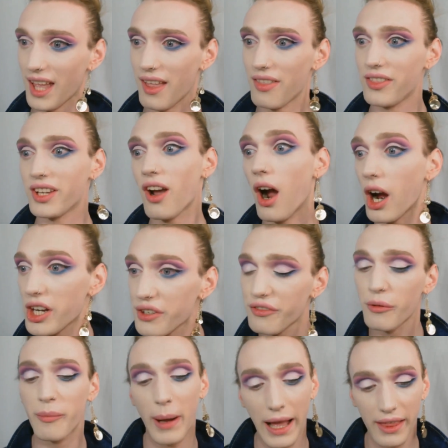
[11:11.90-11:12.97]
the Carnival
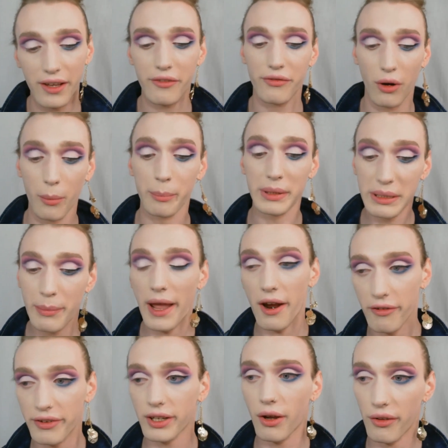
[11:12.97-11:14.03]
palette from Be
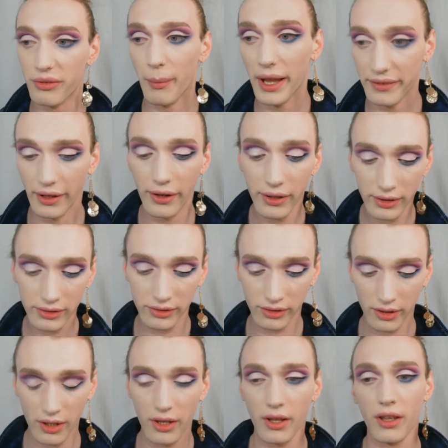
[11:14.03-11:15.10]
Perfect Cosmetics,
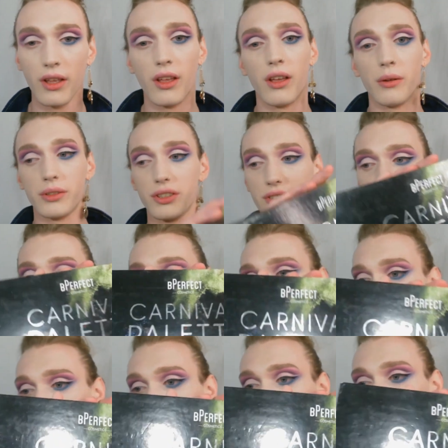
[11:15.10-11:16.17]
which is like
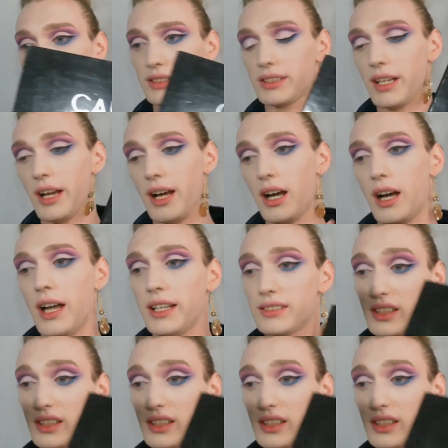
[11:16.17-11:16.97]
this. It